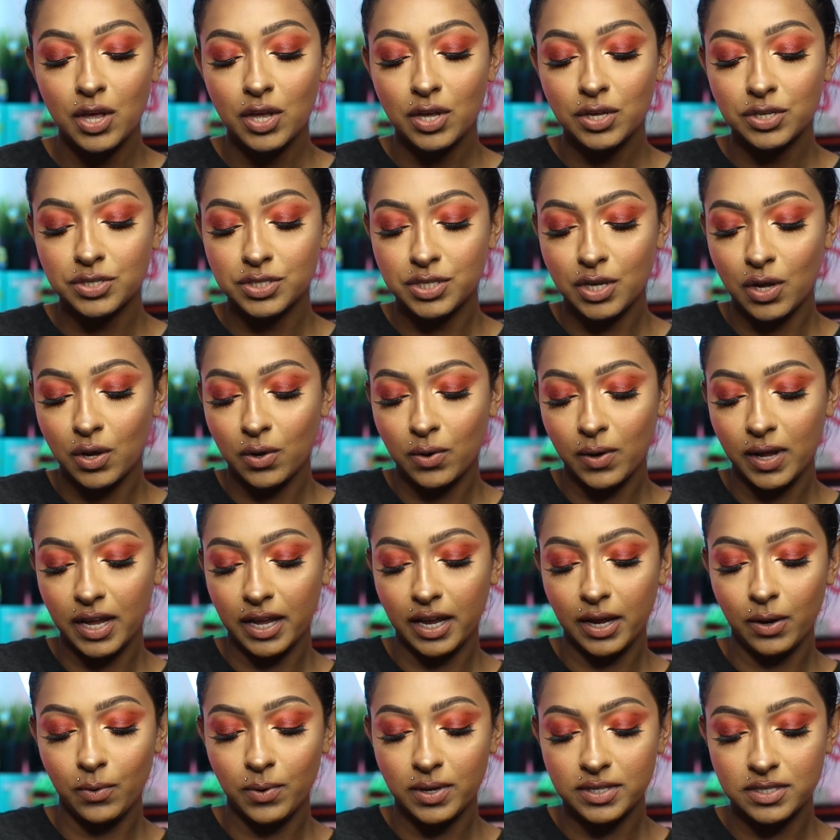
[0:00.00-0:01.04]
So
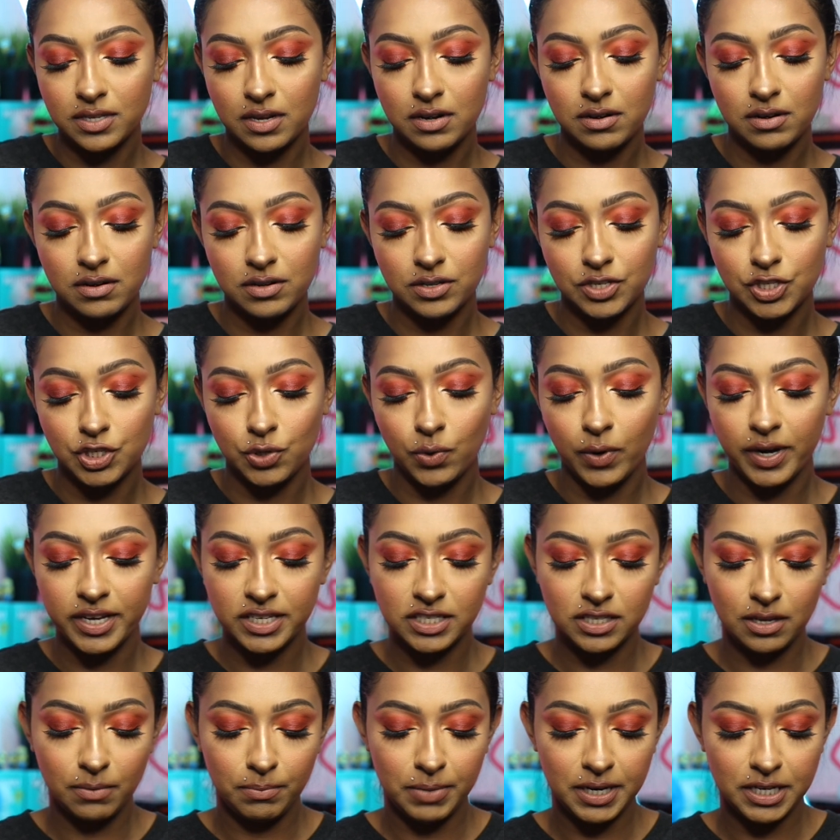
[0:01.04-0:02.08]
it was a
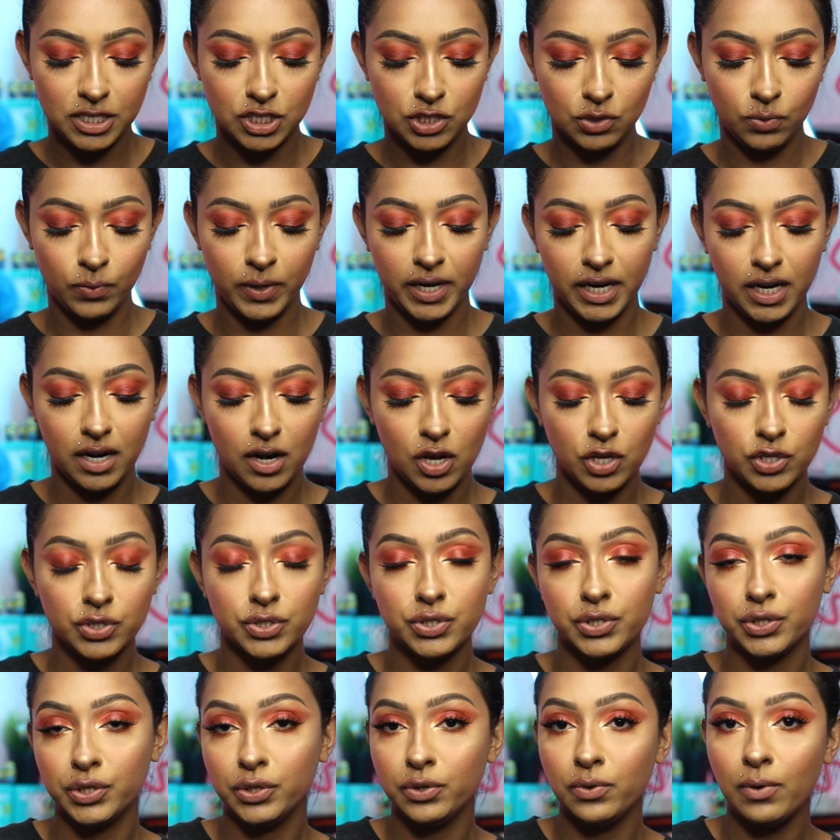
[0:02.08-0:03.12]
choice between
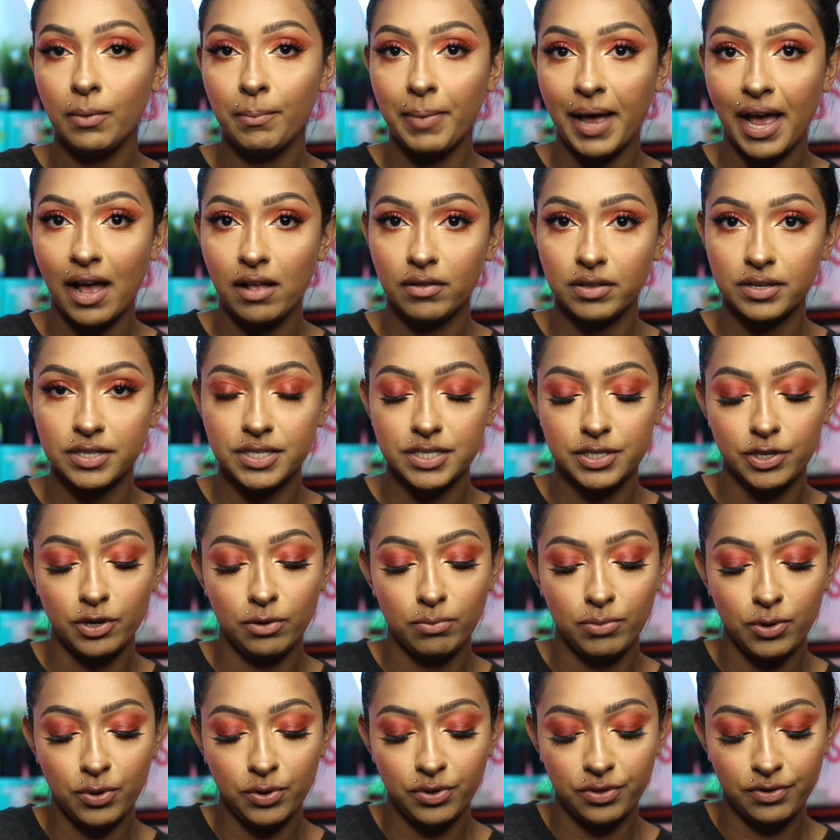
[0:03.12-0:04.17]
2 palettes. They're
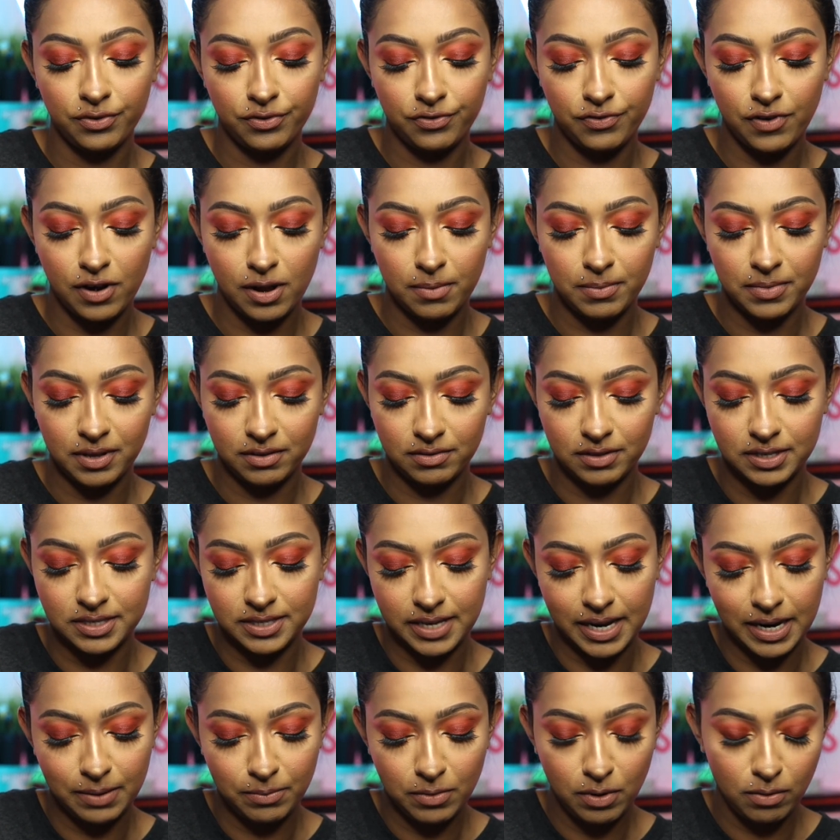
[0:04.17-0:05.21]
both from the
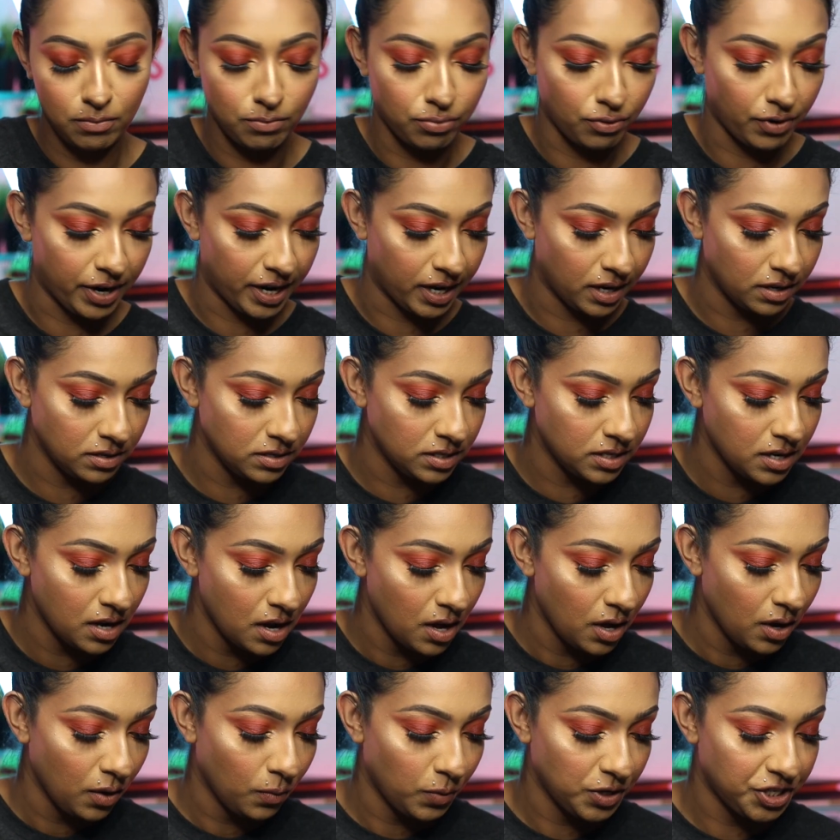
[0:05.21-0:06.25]
same brand,
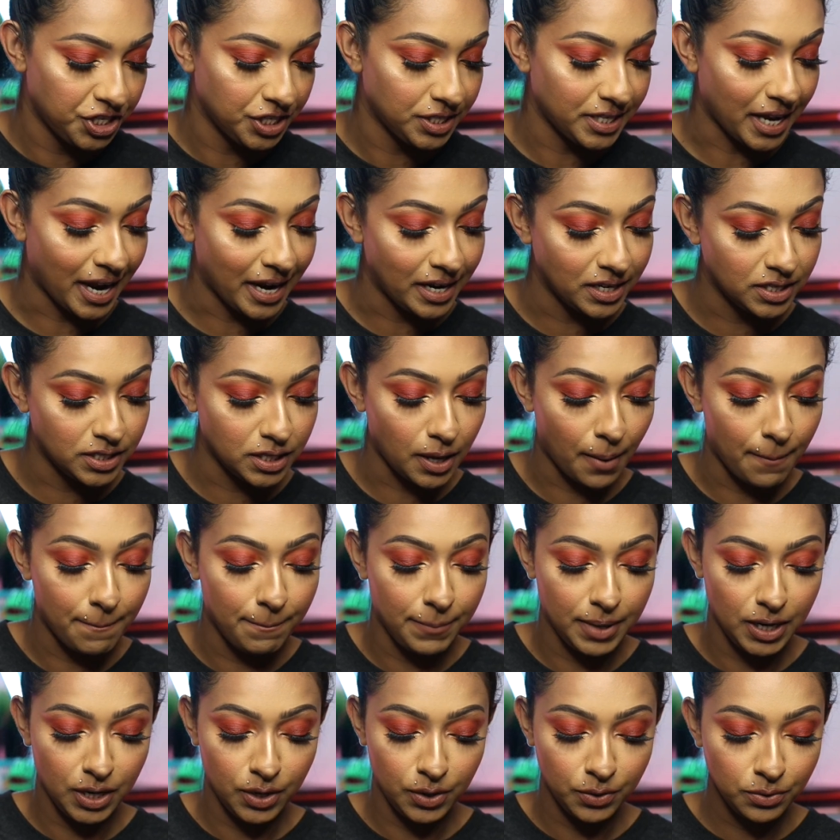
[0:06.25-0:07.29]
which is Ace
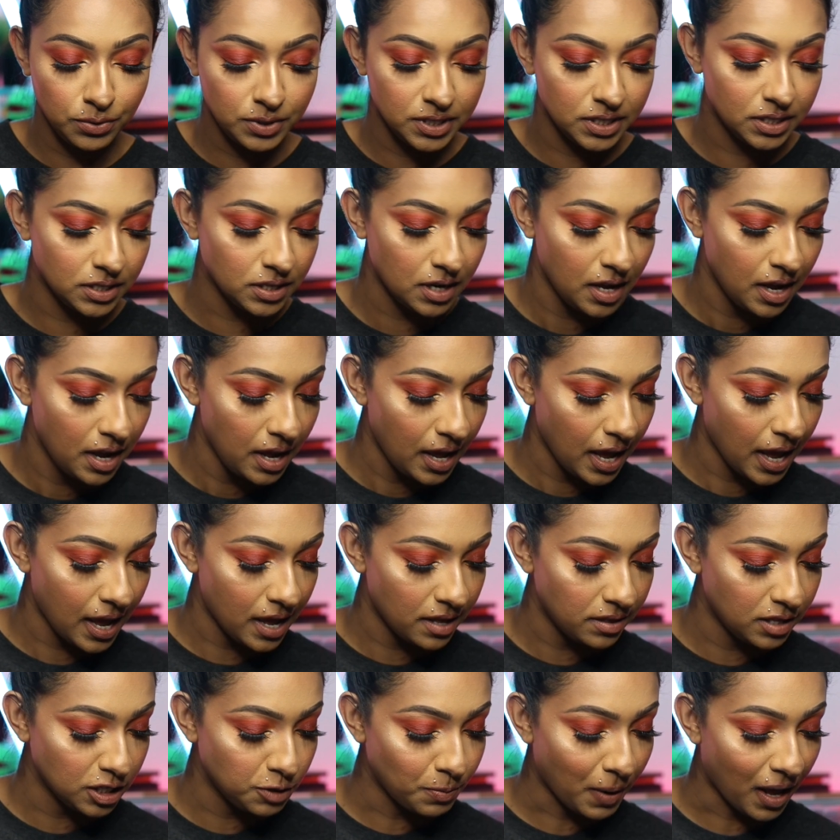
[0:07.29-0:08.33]
Beaute,
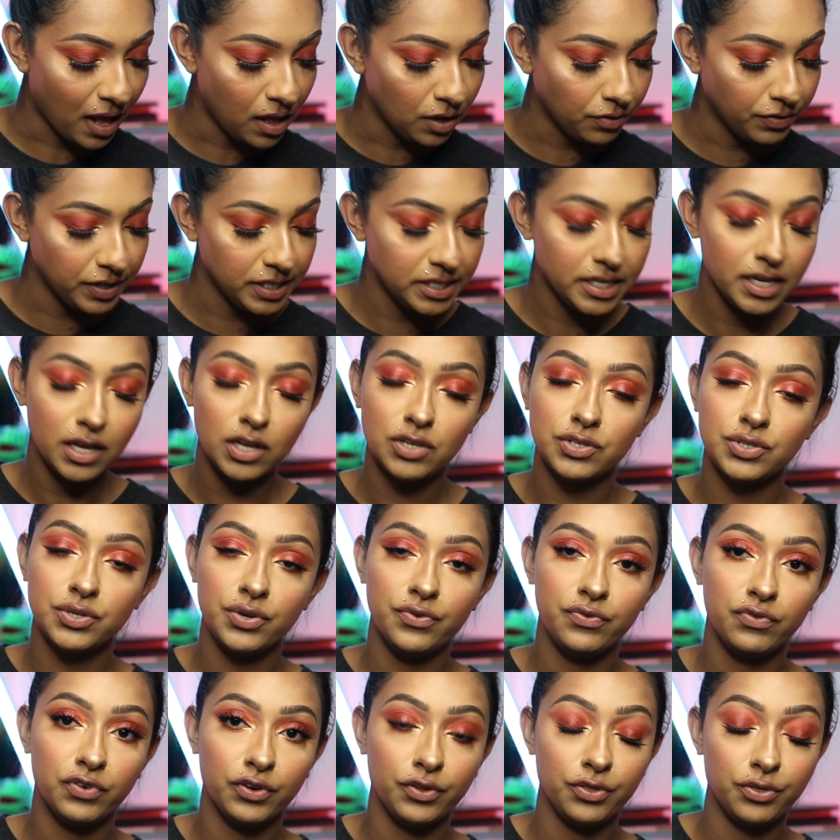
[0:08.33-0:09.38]
and this palette retails you
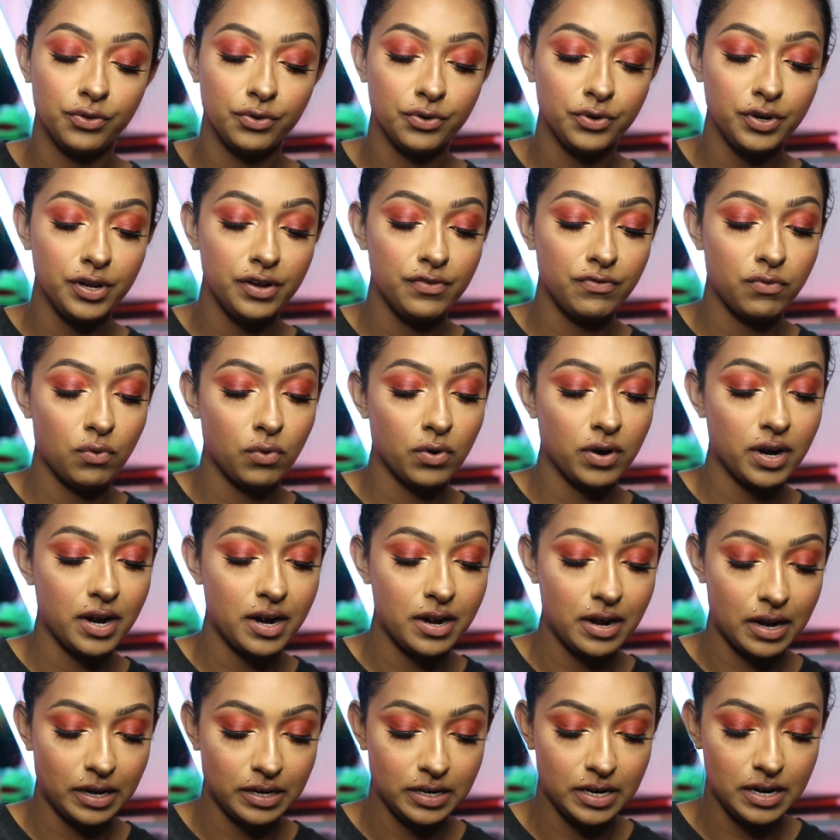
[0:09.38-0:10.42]
for
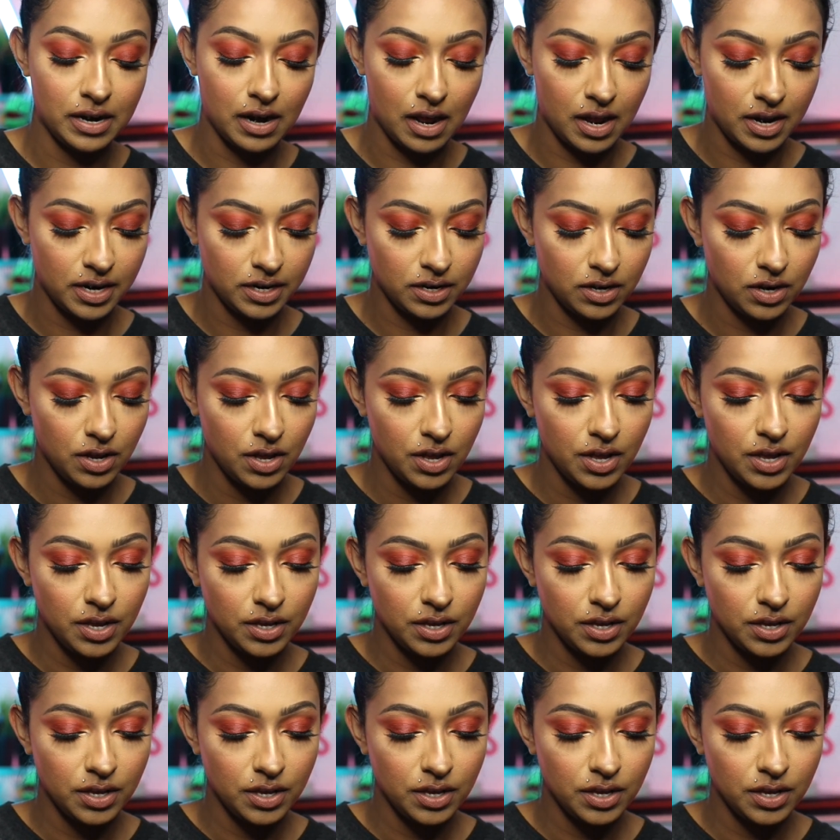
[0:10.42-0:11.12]
$34.99.